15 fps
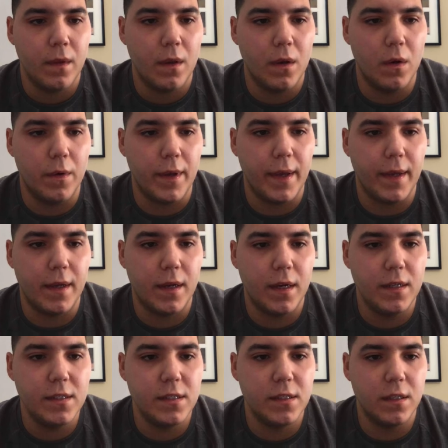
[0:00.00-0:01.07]
Okay,
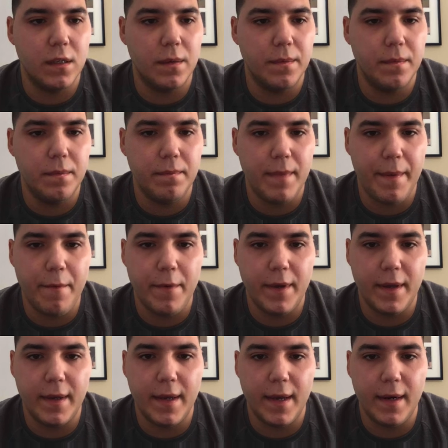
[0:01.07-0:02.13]
custom, maybe we
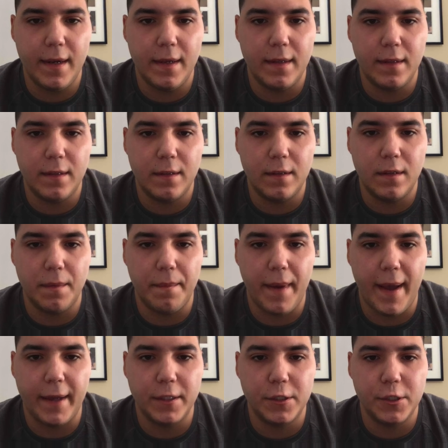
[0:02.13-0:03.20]
can get it to
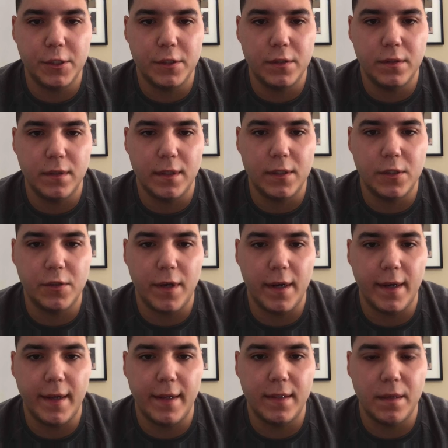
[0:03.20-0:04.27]
match. Let's try to
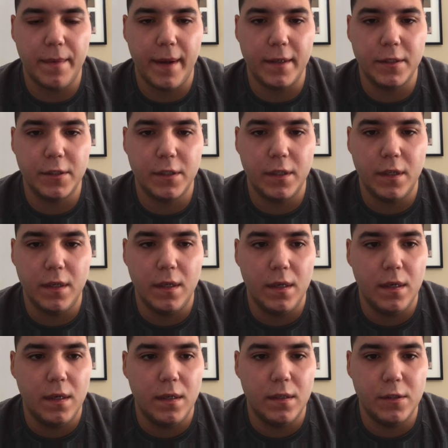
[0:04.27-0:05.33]
get it to match.
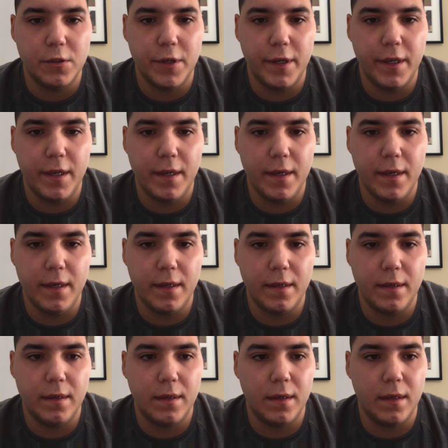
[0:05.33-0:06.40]
Shrinking it
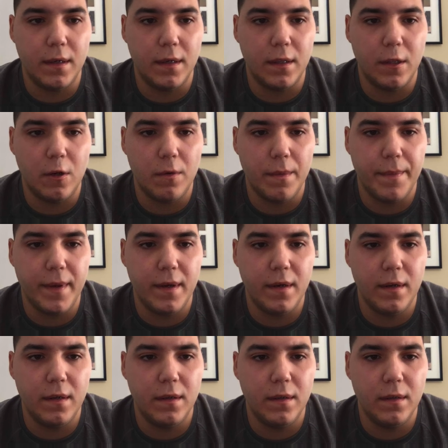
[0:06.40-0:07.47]
a little bit
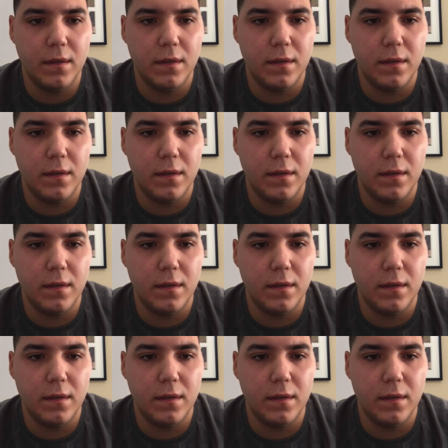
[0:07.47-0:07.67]
bigger.